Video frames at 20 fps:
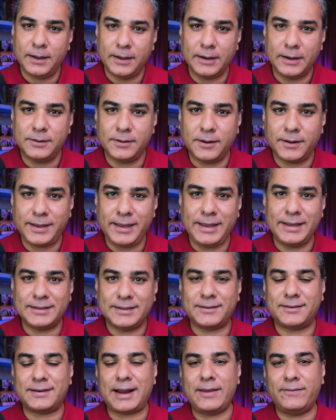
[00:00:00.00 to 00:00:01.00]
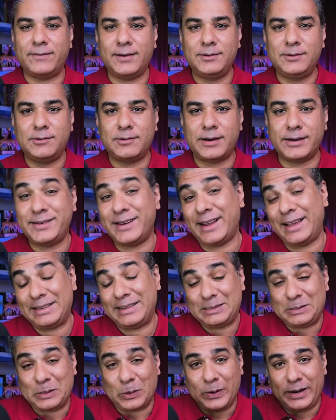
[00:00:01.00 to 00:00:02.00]
And Turkey is a rival to Russia
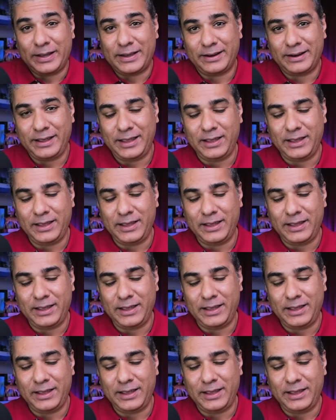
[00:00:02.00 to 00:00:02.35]
historically,